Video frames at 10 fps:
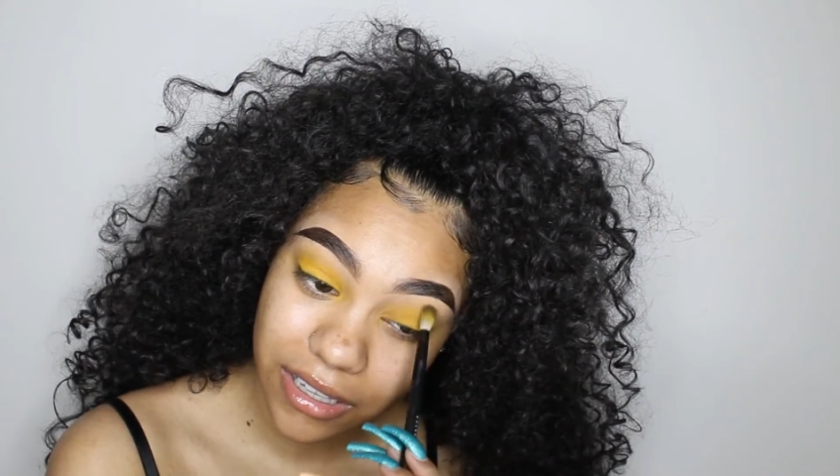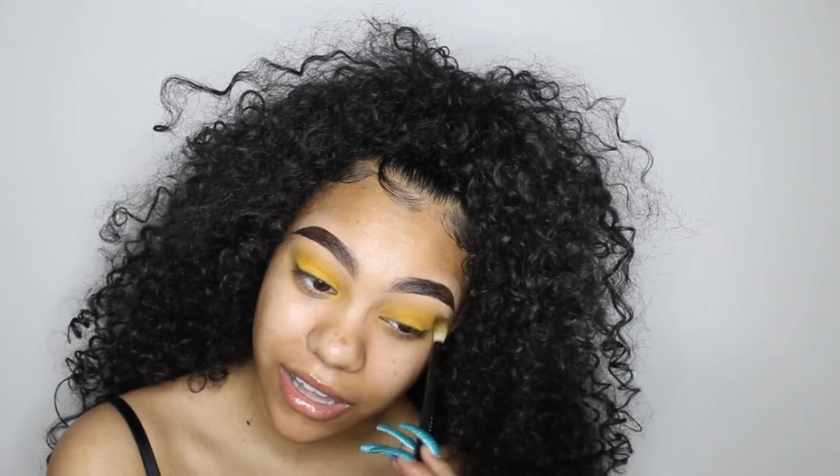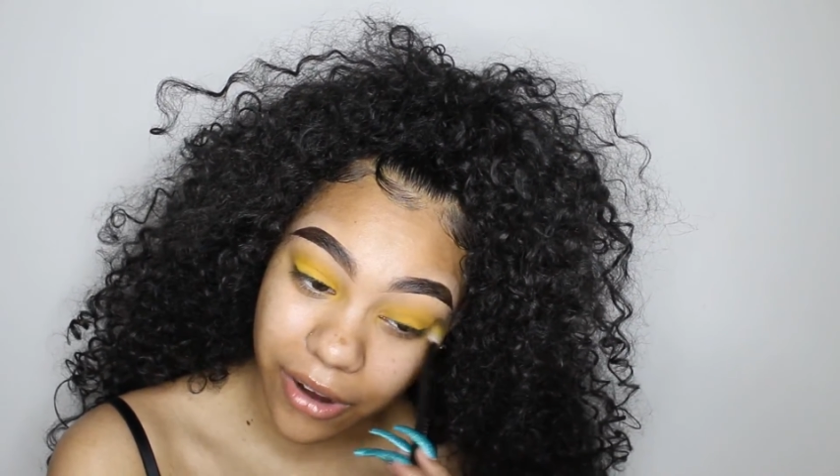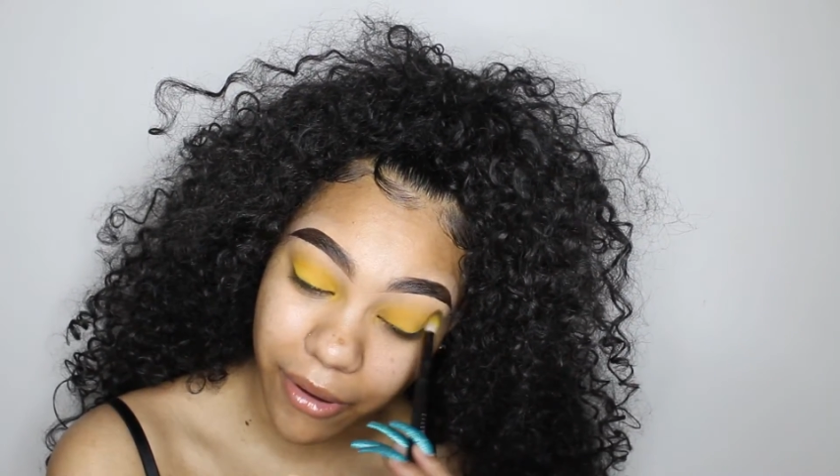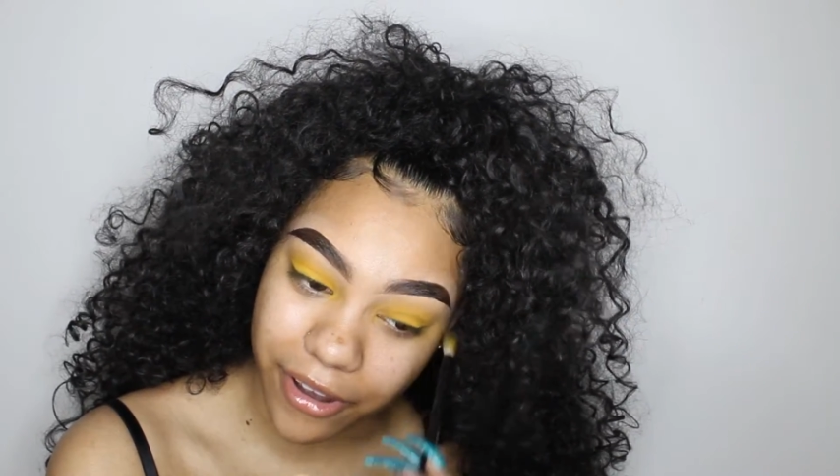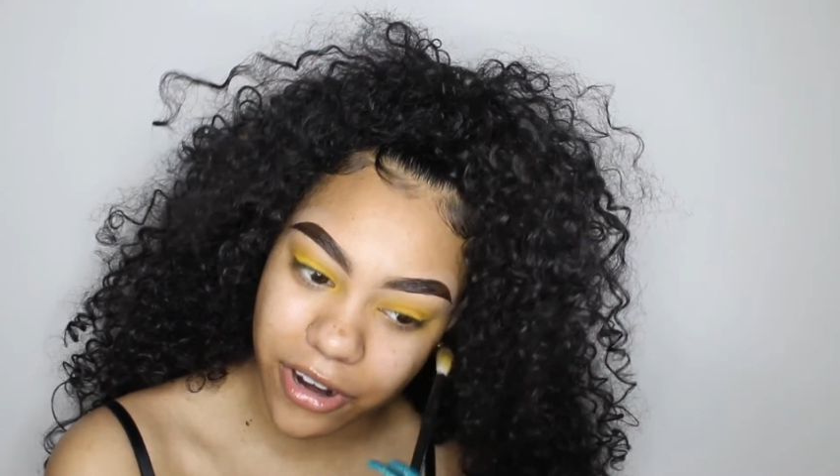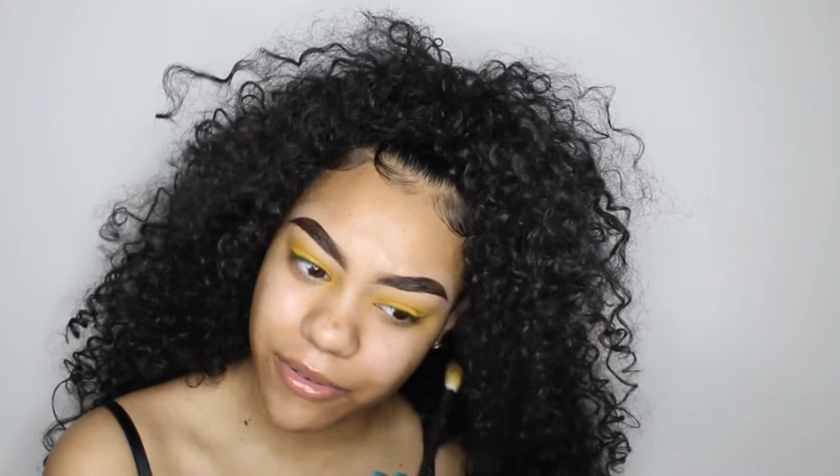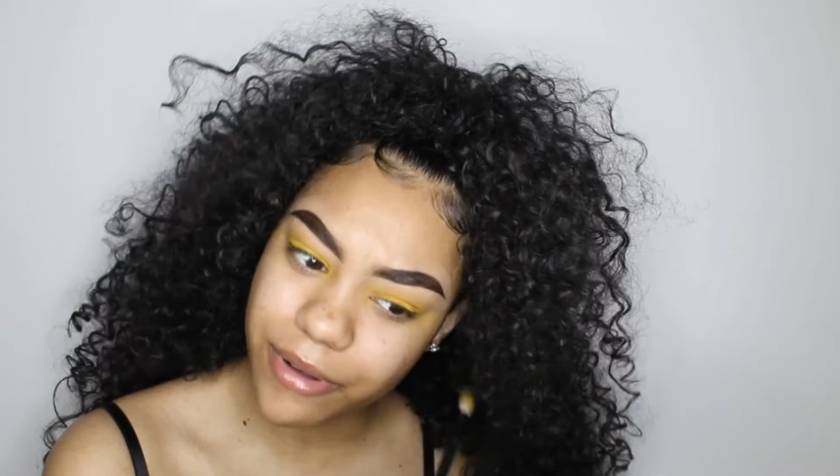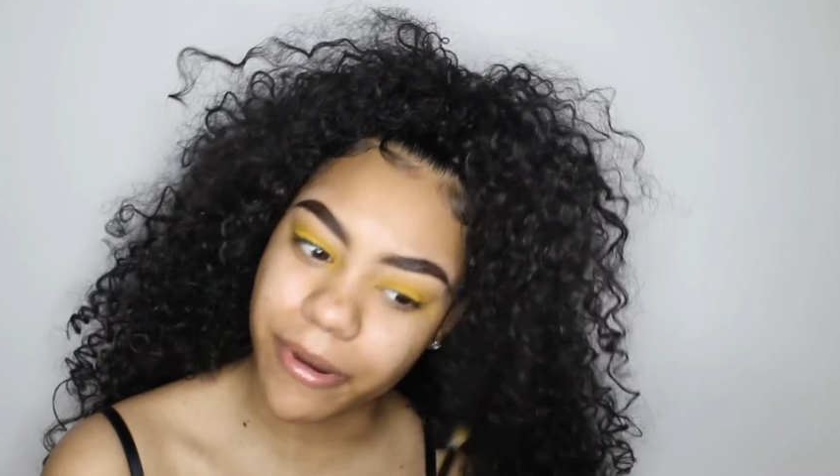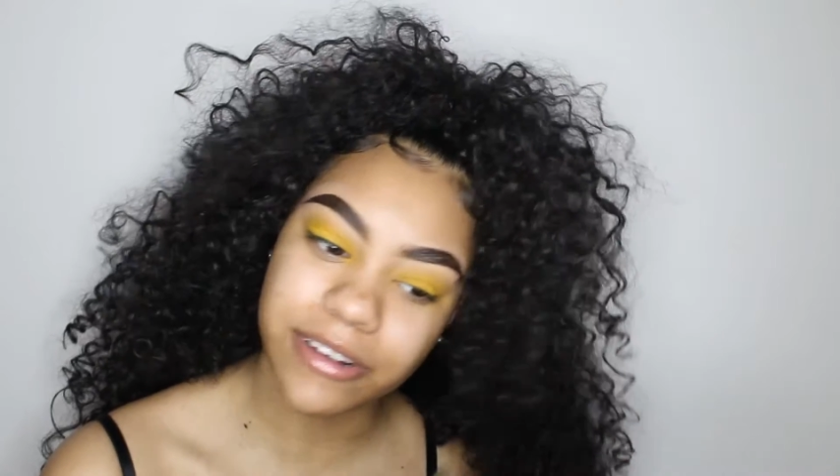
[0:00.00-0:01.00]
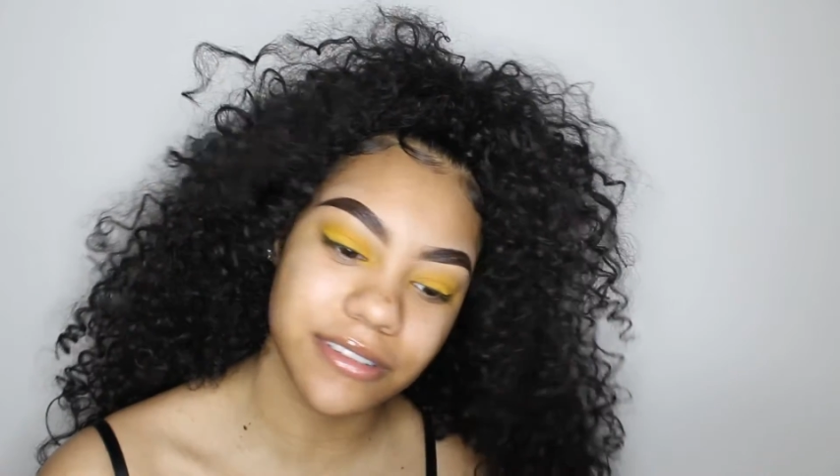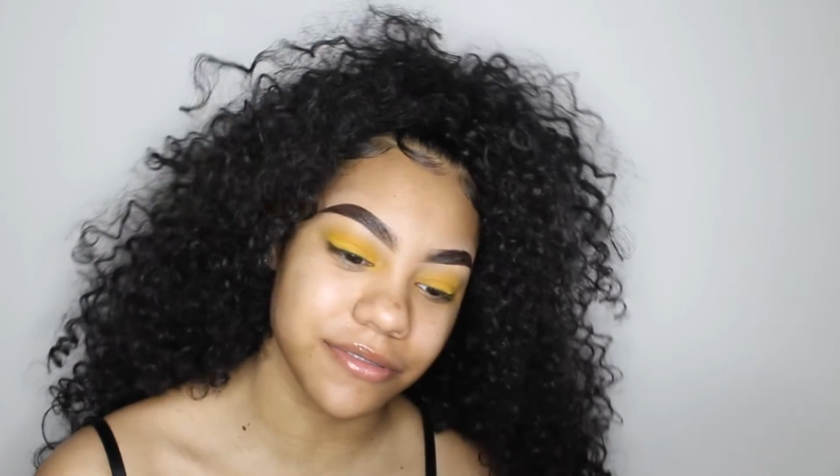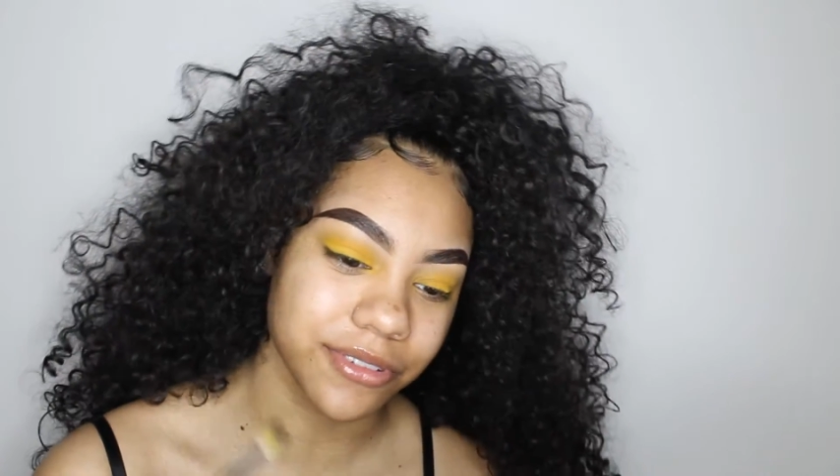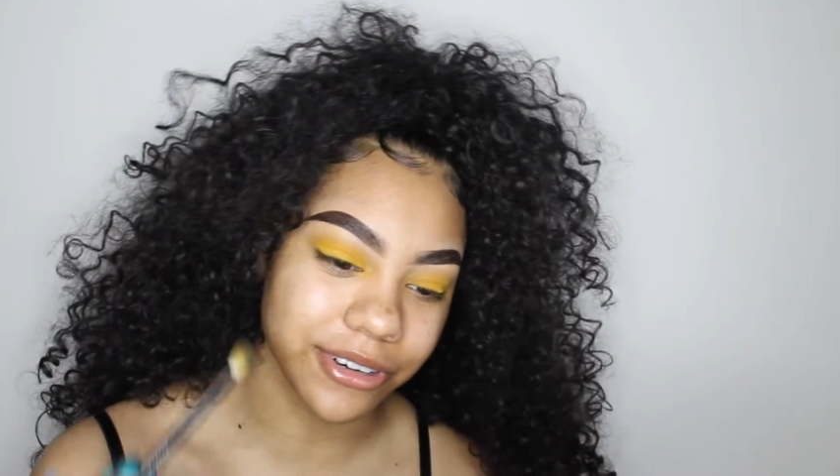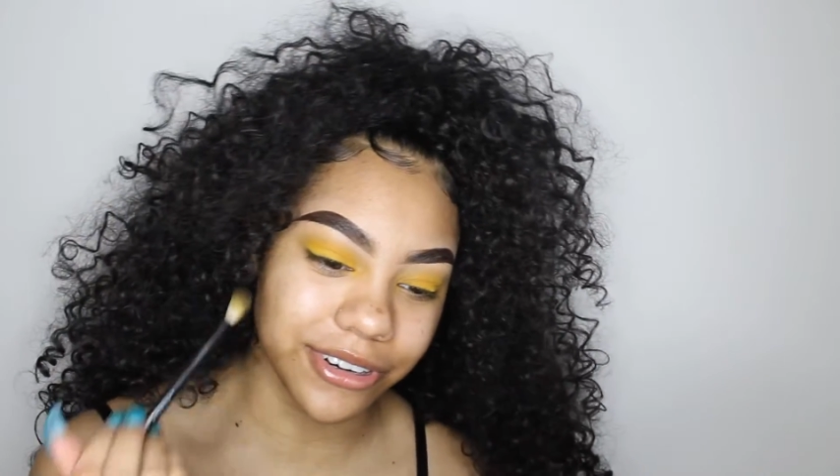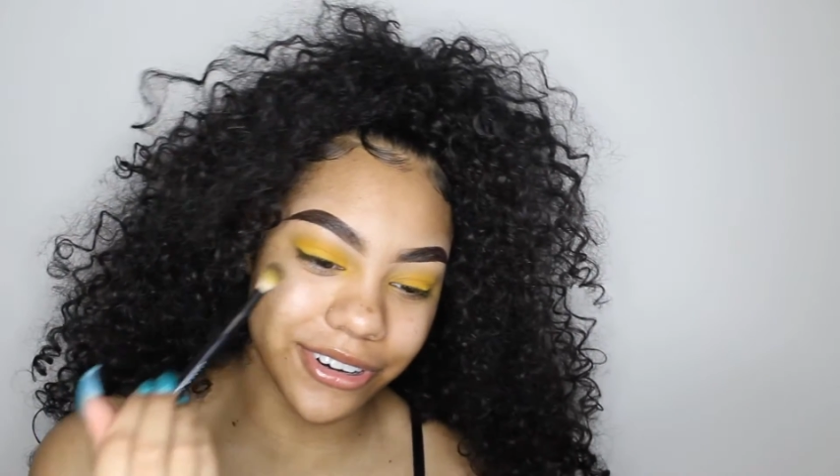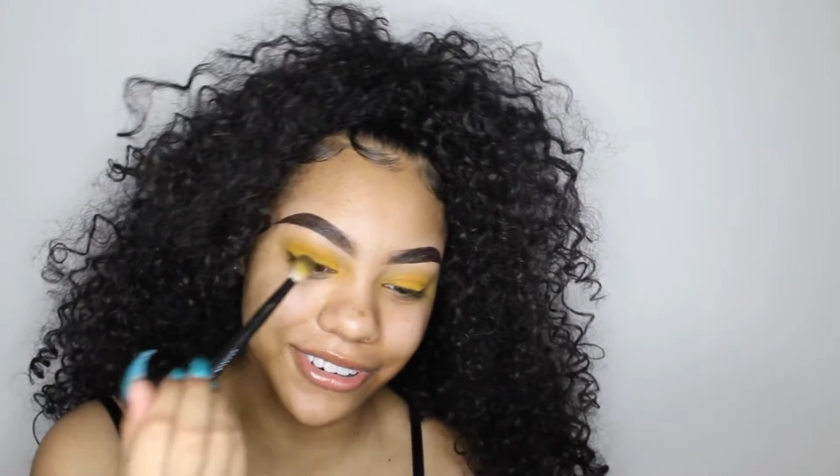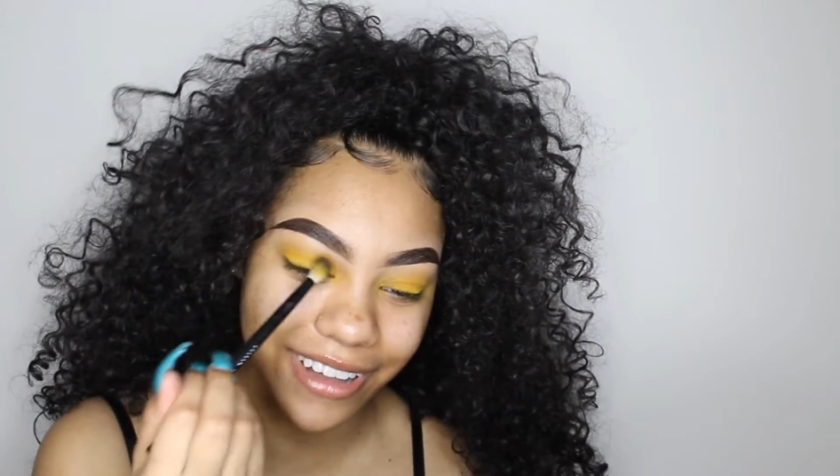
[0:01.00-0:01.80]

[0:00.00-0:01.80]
Like wow, you're a real person for real.